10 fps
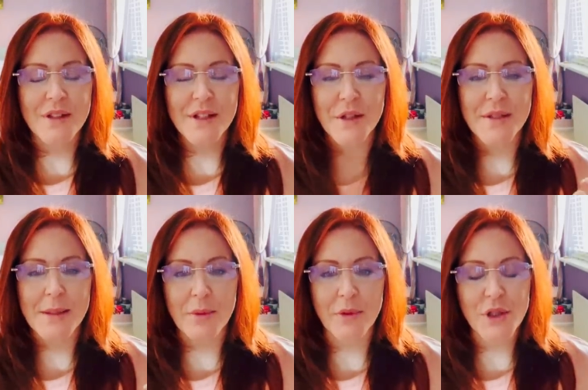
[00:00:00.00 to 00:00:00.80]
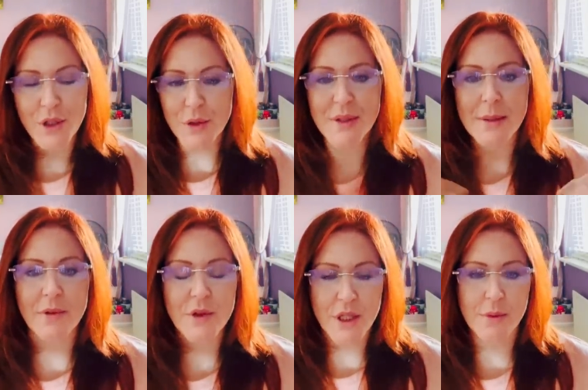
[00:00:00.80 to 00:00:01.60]
because I know some of you do, some
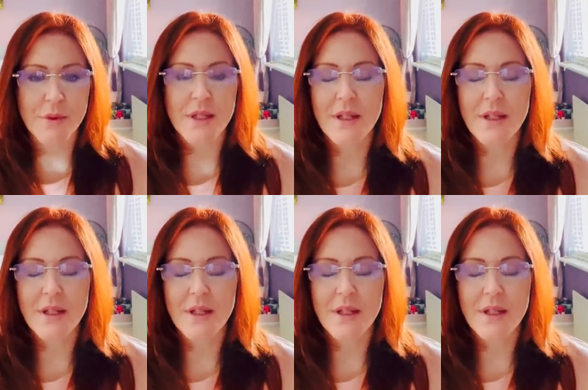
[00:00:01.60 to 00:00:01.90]
of you don't.